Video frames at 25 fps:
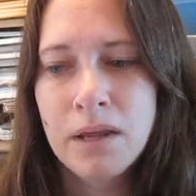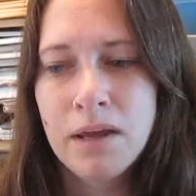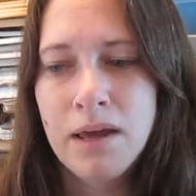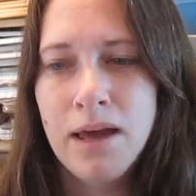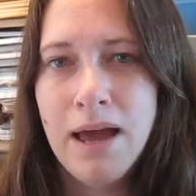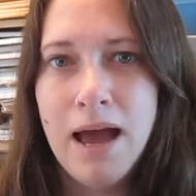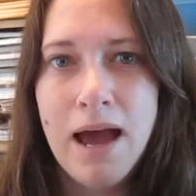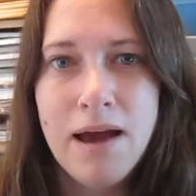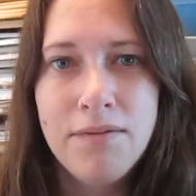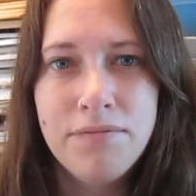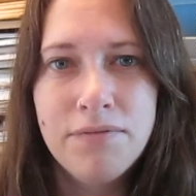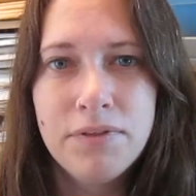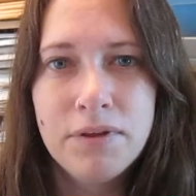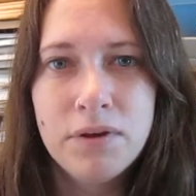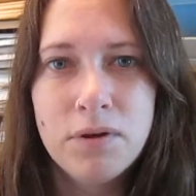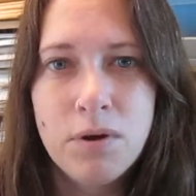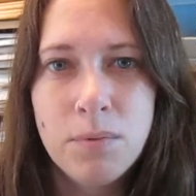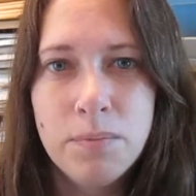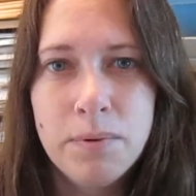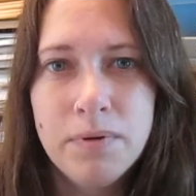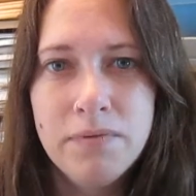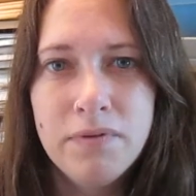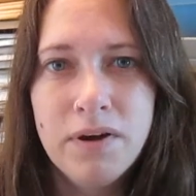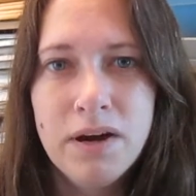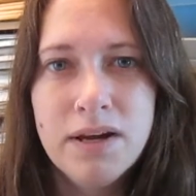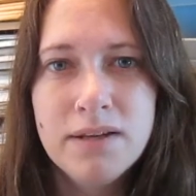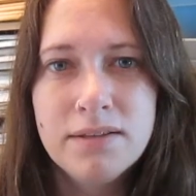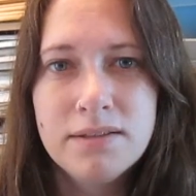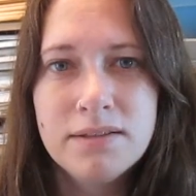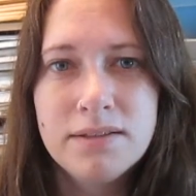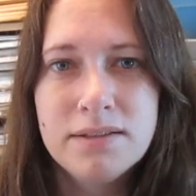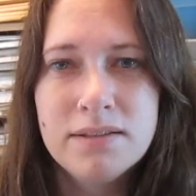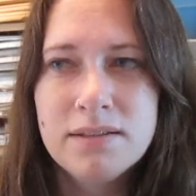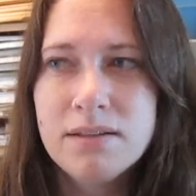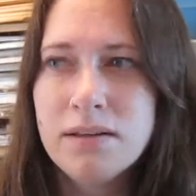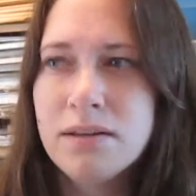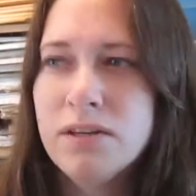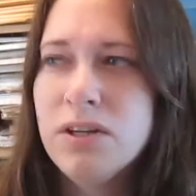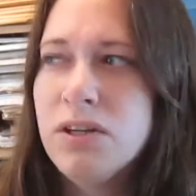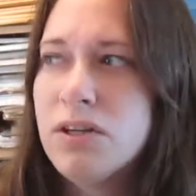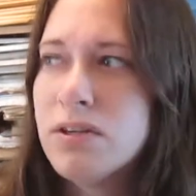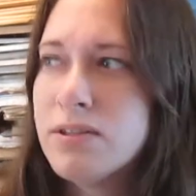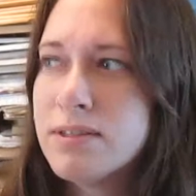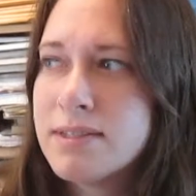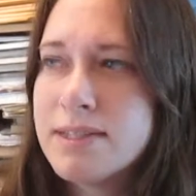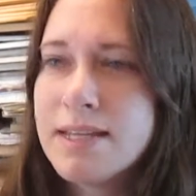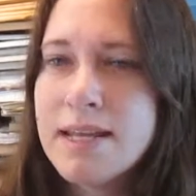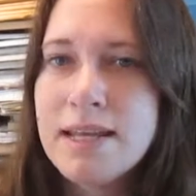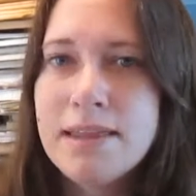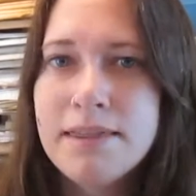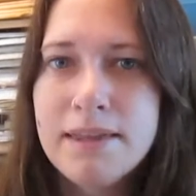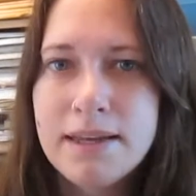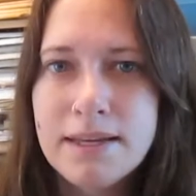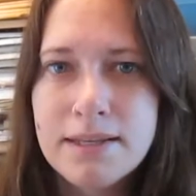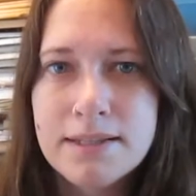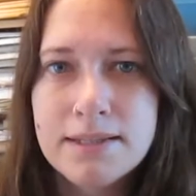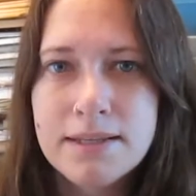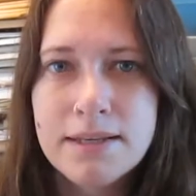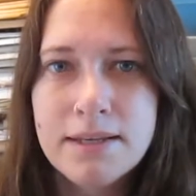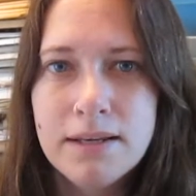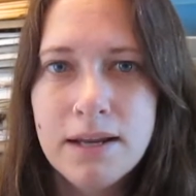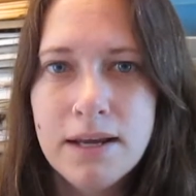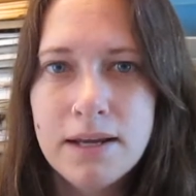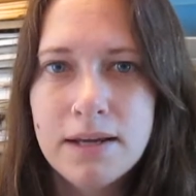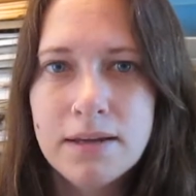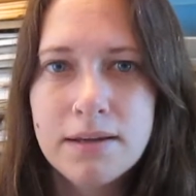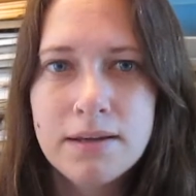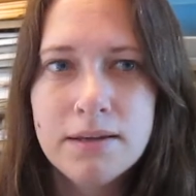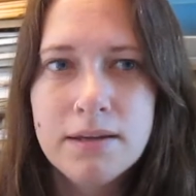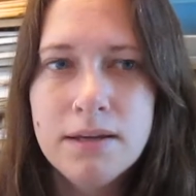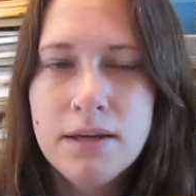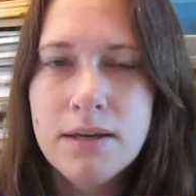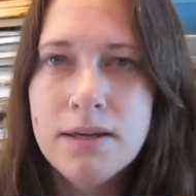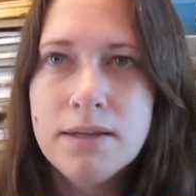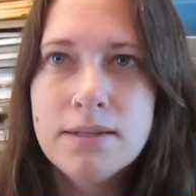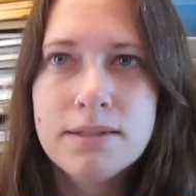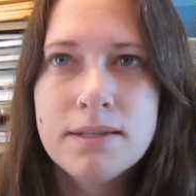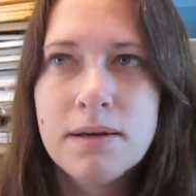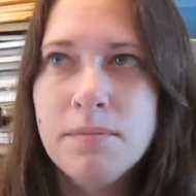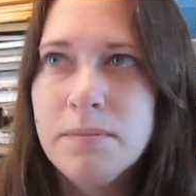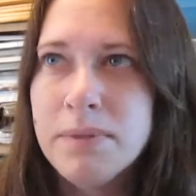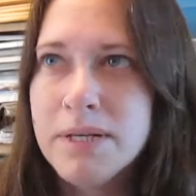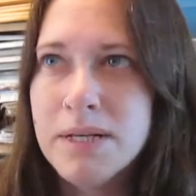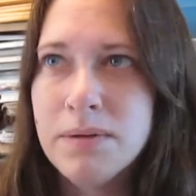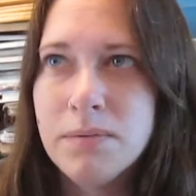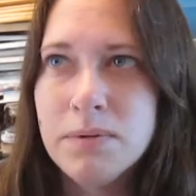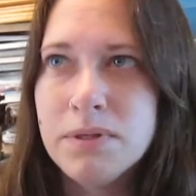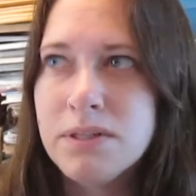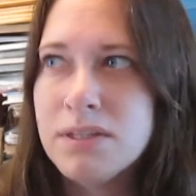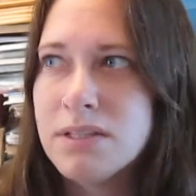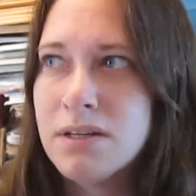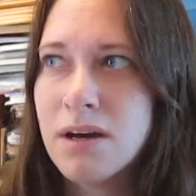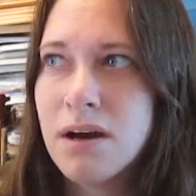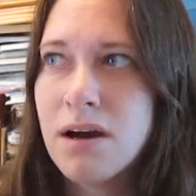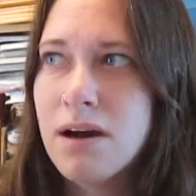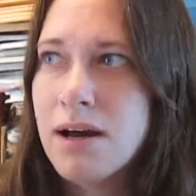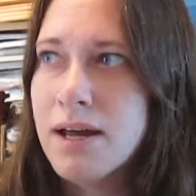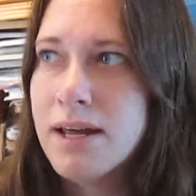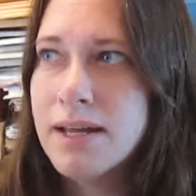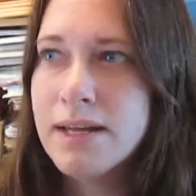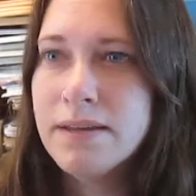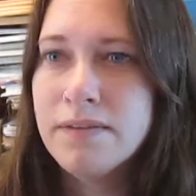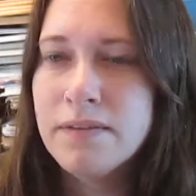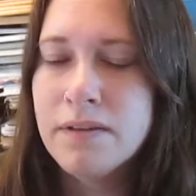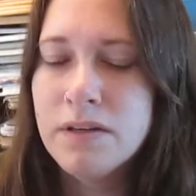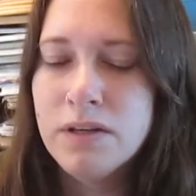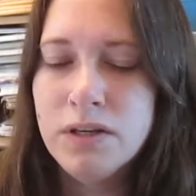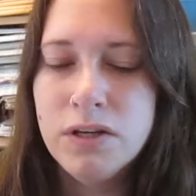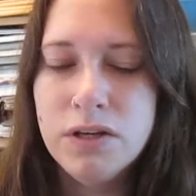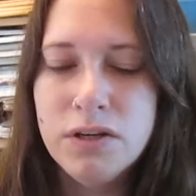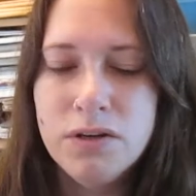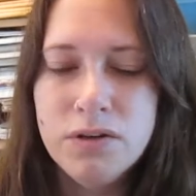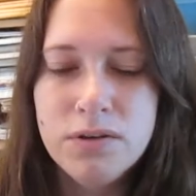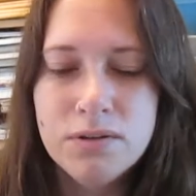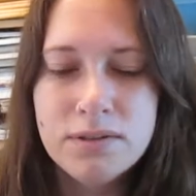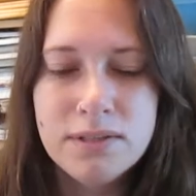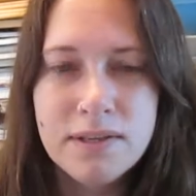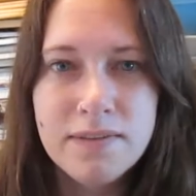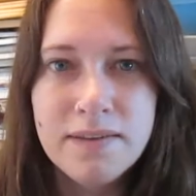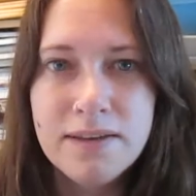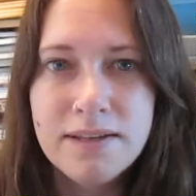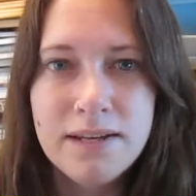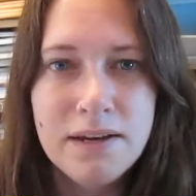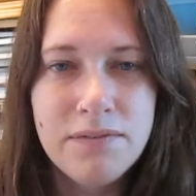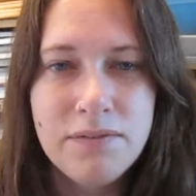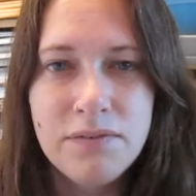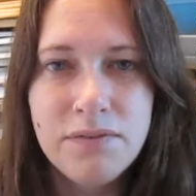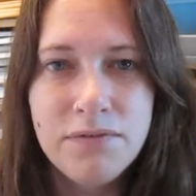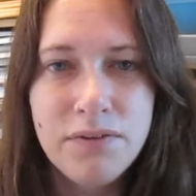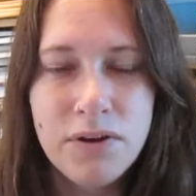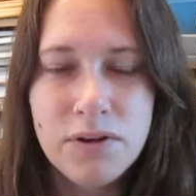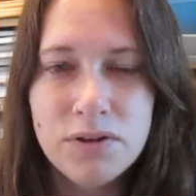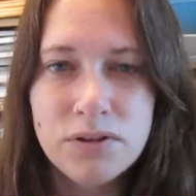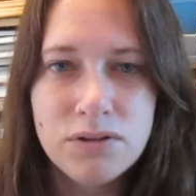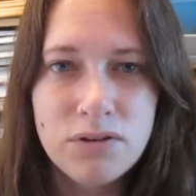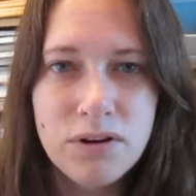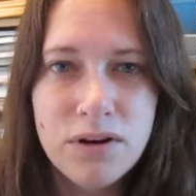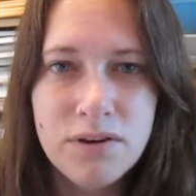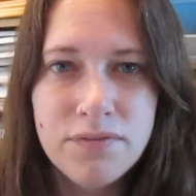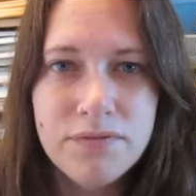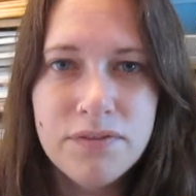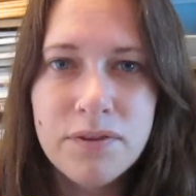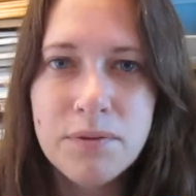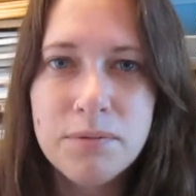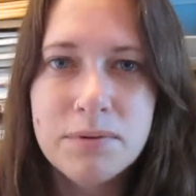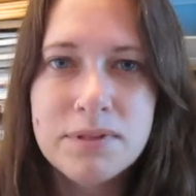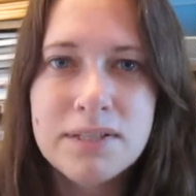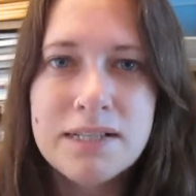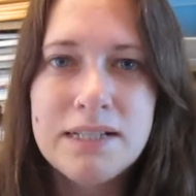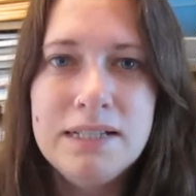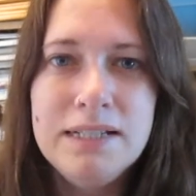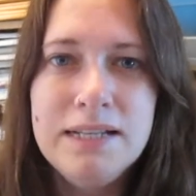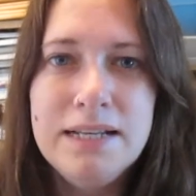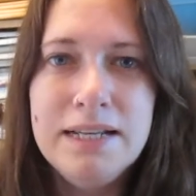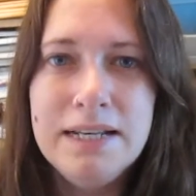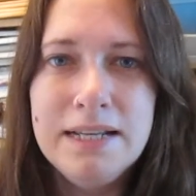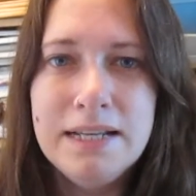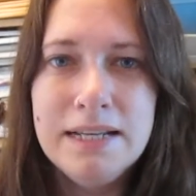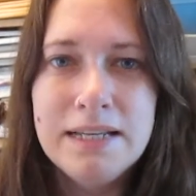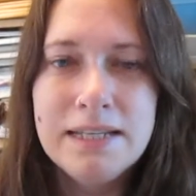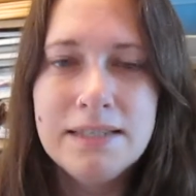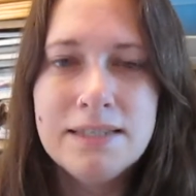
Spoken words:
have the copyright you'd see things like somebody would die in the news and they'd have a photograph that was clearly